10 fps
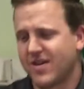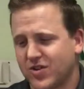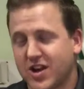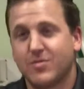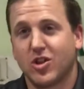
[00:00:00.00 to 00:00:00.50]

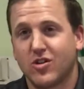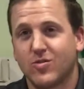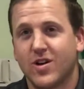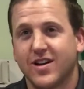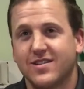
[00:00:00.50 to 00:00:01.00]
definitely come a long
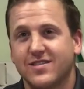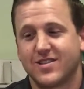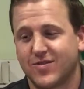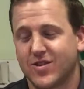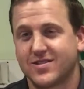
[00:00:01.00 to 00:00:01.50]
way
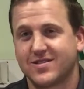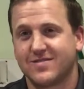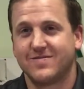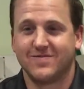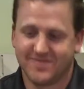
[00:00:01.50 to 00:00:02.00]
as far as
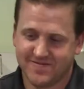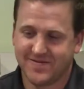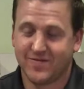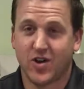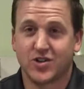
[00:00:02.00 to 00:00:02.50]

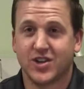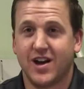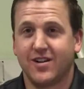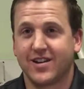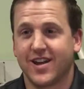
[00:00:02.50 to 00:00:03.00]

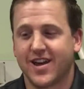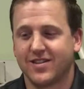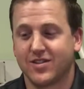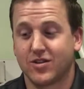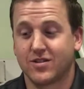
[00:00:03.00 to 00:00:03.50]
functionality
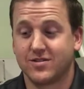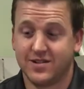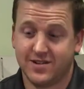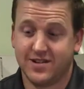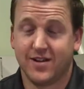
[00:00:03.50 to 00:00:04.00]
and their
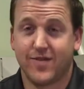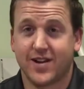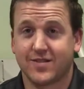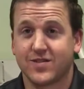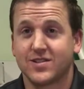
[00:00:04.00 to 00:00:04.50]

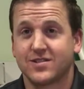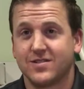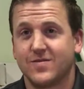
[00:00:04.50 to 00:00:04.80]
effectiveness.